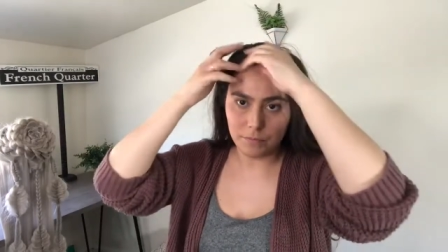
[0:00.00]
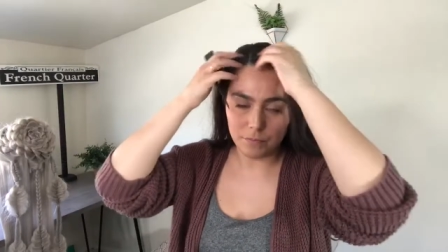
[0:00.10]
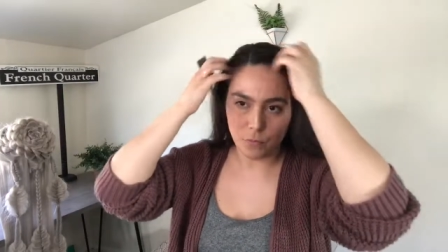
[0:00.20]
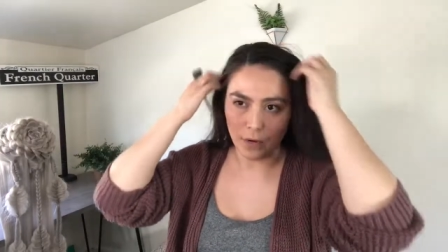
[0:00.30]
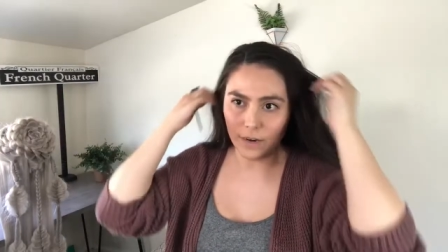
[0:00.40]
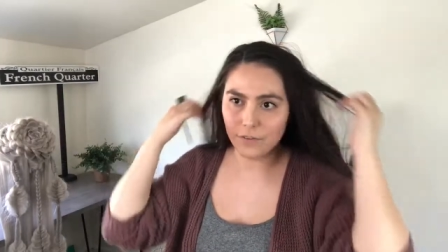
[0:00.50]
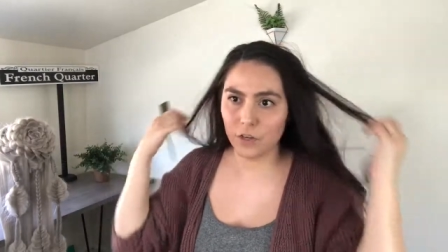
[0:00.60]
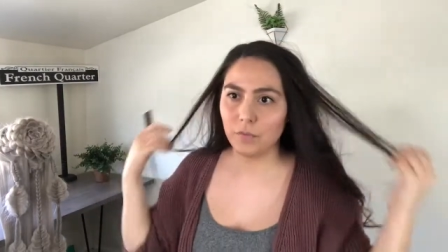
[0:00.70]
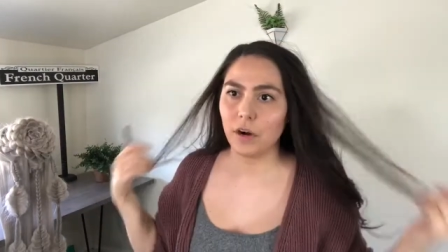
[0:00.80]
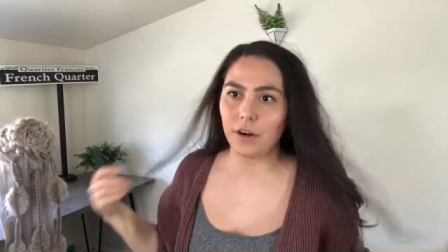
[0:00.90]
wherever you
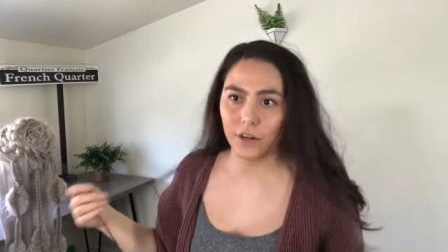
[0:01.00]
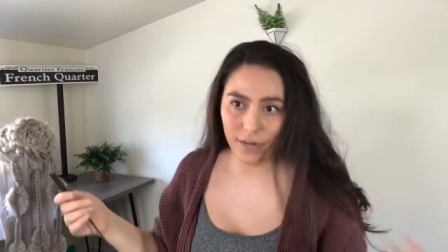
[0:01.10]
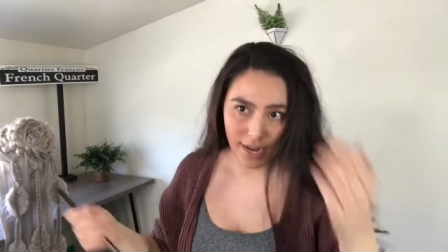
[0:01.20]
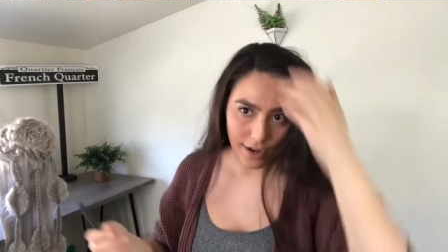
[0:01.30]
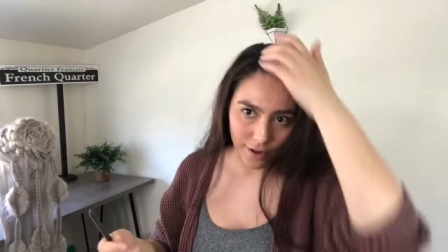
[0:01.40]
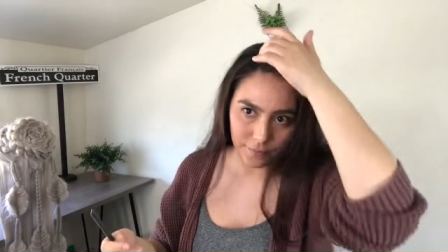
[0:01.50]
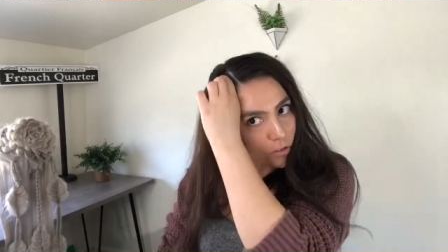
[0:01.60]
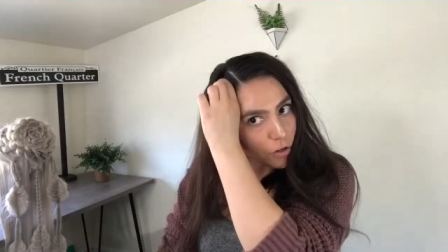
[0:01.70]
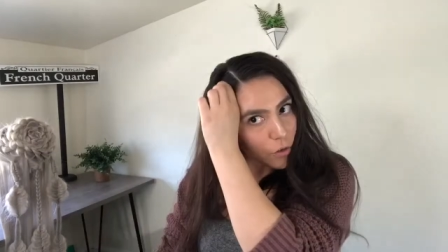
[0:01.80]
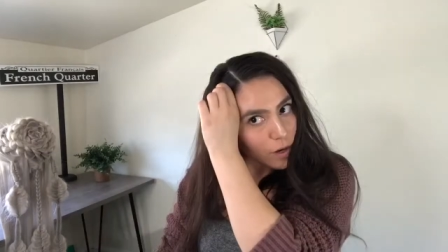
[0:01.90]
part your hair.
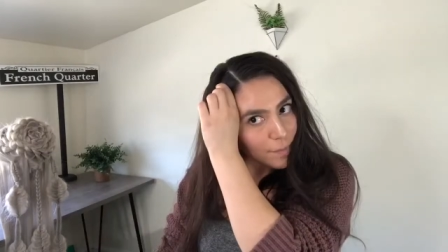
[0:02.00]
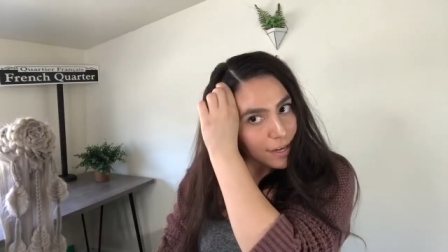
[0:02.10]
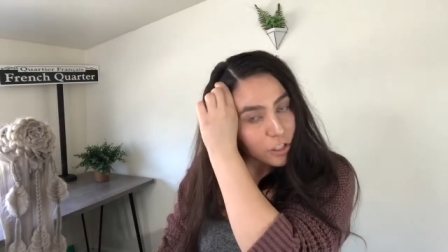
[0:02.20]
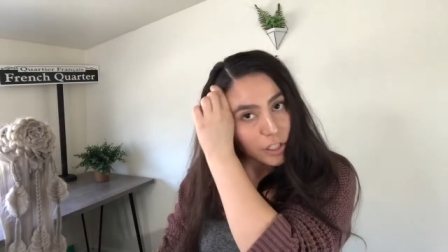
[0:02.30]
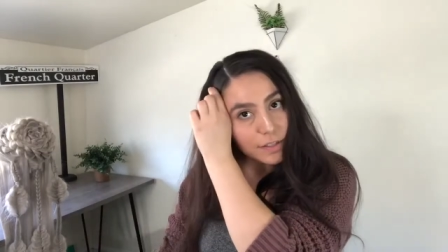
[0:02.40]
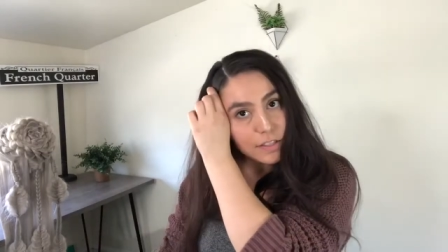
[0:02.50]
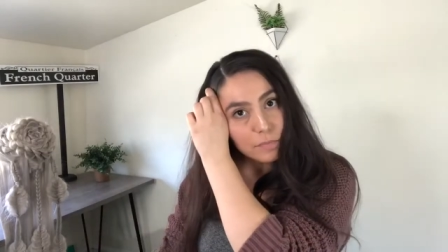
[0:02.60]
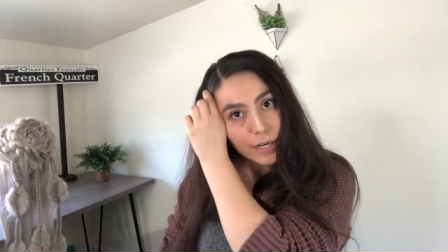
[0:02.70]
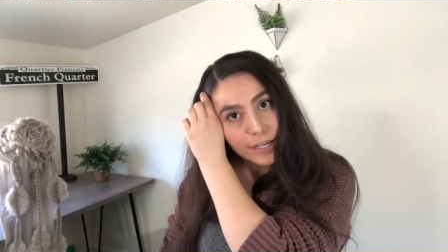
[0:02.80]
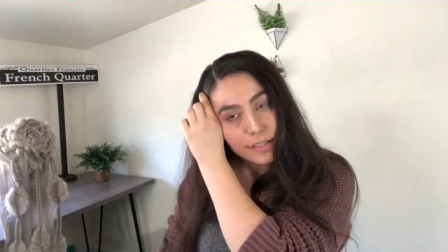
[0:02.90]
So you want to make sure this
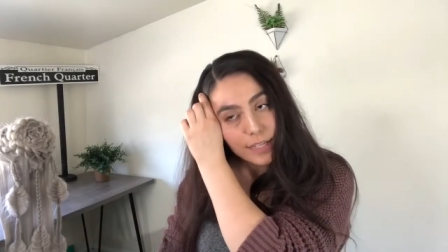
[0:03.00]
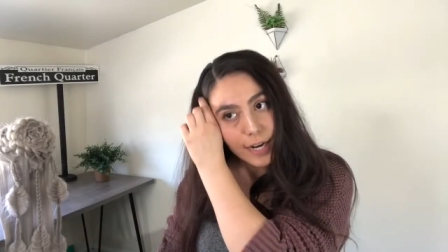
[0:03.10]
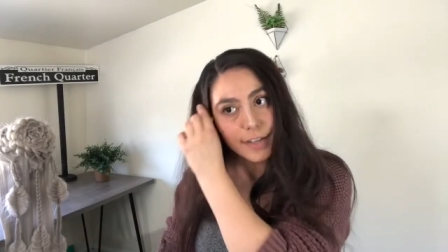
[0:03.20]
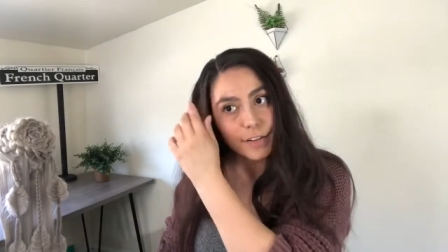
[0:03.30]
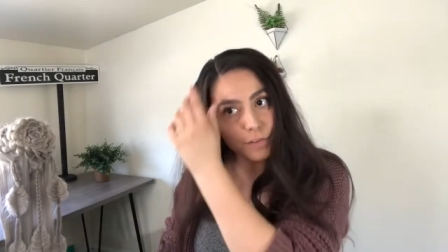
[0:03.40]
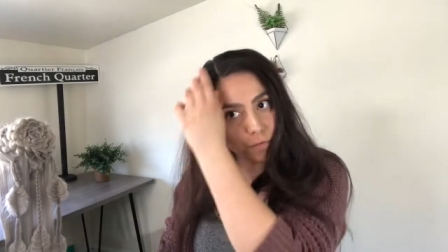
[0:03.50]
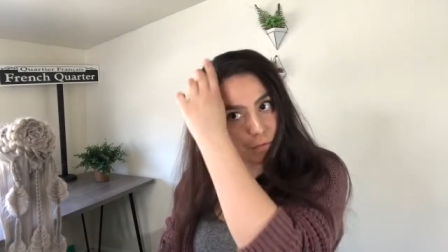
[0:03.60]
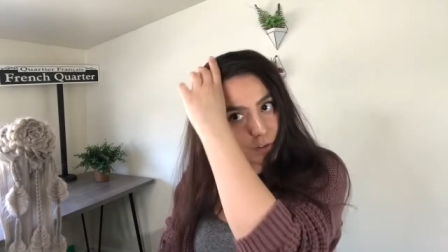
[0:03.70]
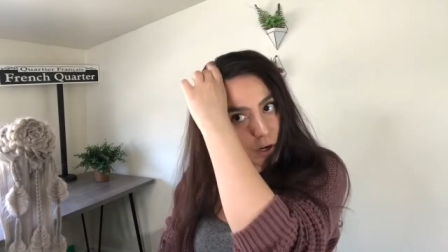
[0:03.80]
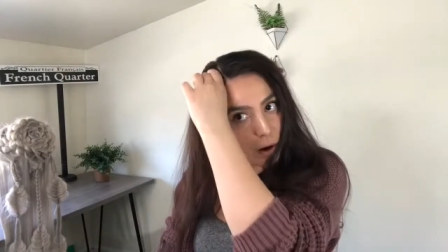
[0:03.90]
braid is kind of,
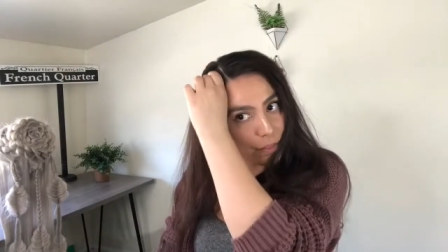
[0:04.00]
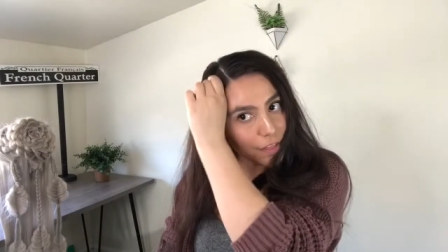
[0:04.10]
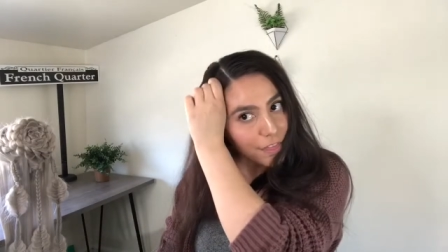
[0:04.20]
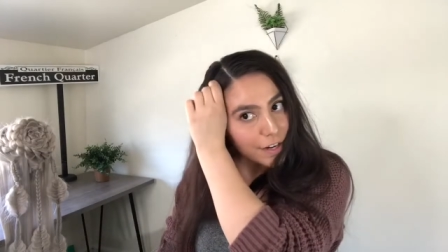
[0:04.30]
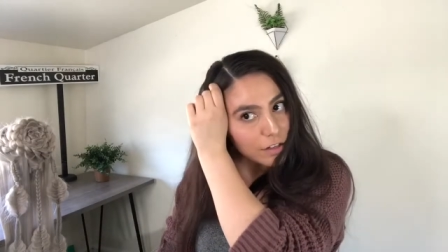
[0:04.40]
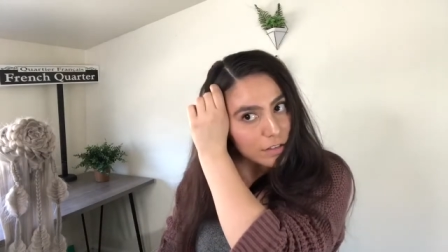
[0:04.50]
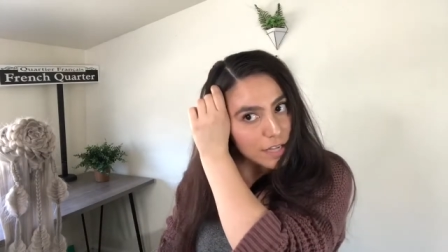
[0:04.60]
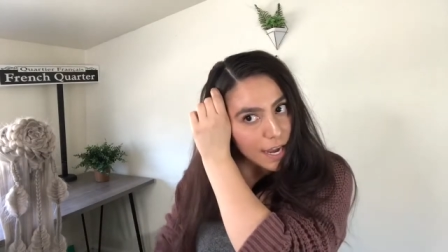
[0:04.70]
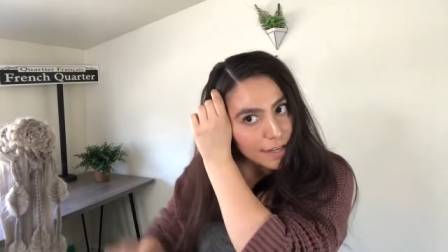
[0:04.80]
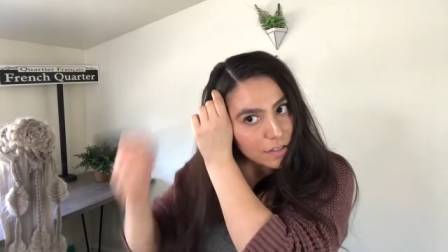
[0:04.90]
you know, on the thicker
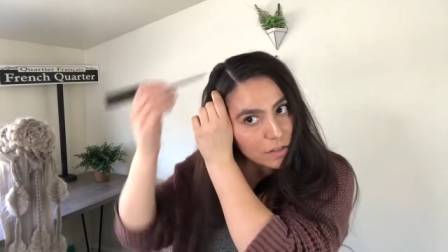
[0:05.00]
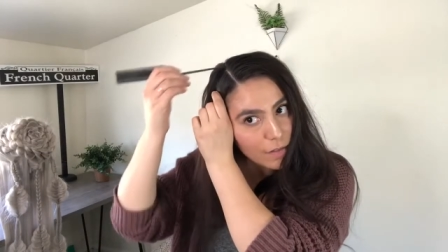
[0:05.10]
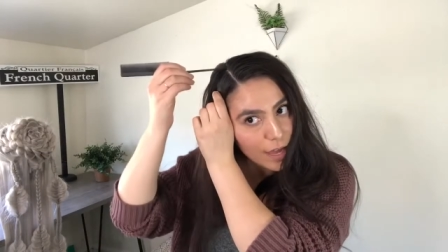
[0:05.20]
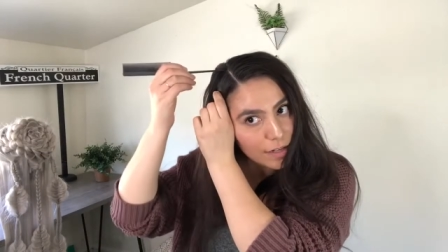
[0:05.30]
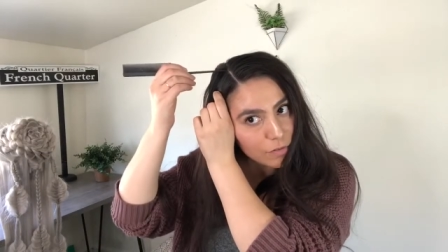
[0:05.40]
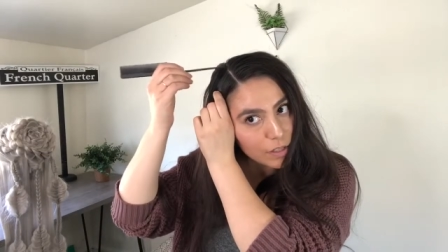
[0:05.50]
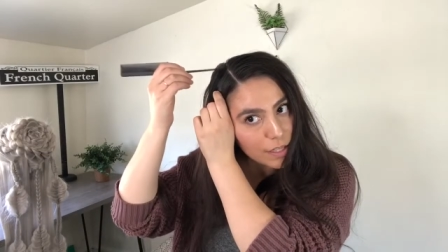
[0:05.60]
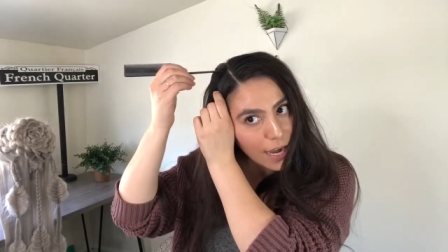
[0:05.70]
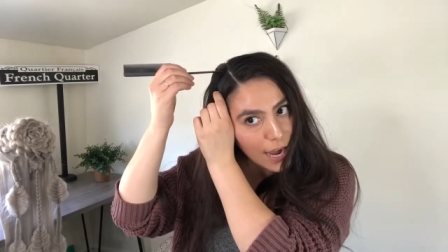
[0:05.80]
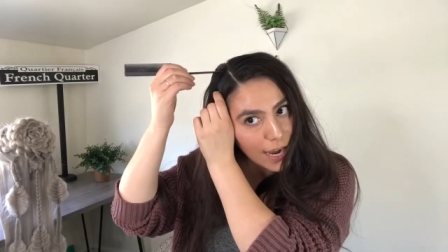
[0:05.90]
side so that it really
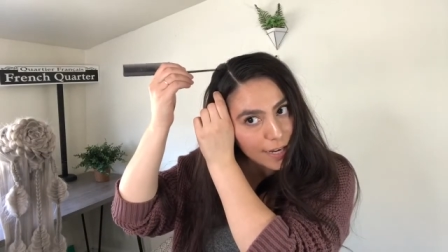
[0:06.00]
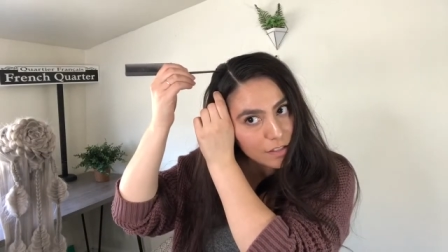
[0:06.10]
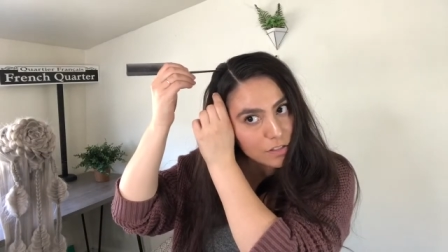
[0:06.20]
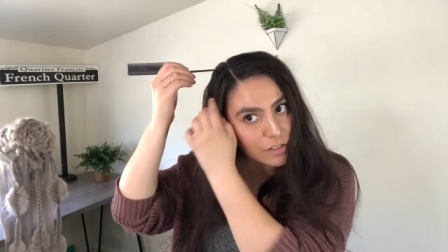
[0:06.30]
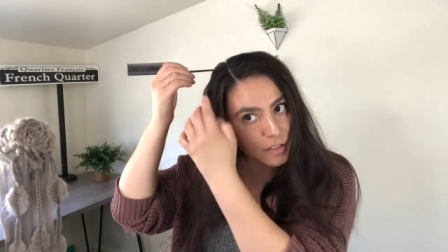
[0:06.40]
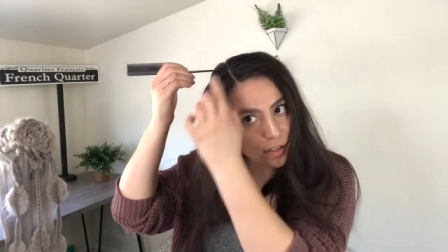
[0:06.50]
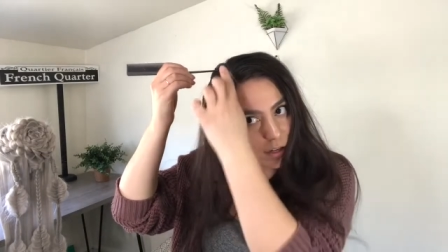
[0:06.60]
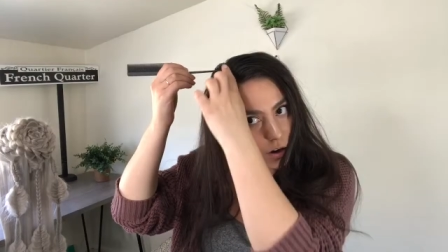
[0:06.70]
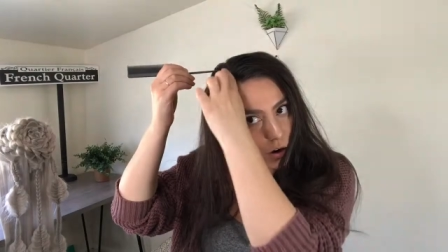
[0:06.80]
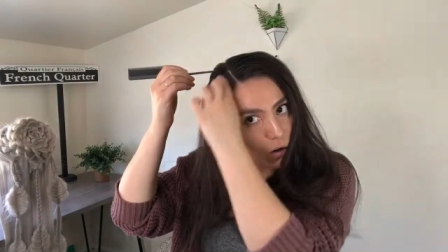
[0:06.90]
hides
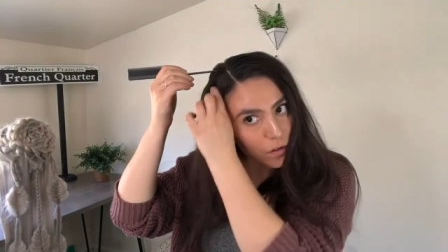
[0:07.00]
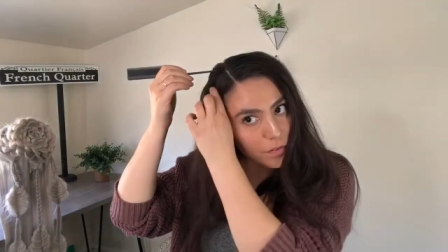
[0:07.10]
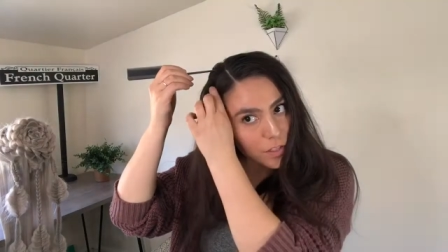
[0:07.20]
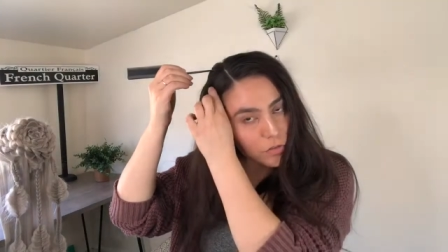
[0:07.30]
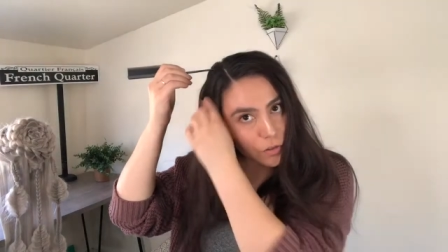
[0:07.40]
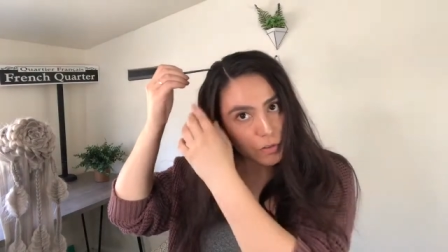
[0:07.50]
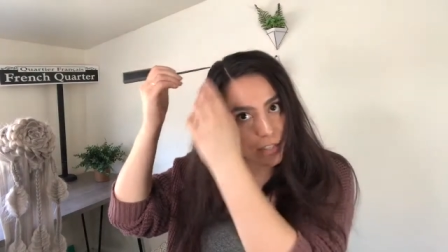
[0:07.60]
all of these roots.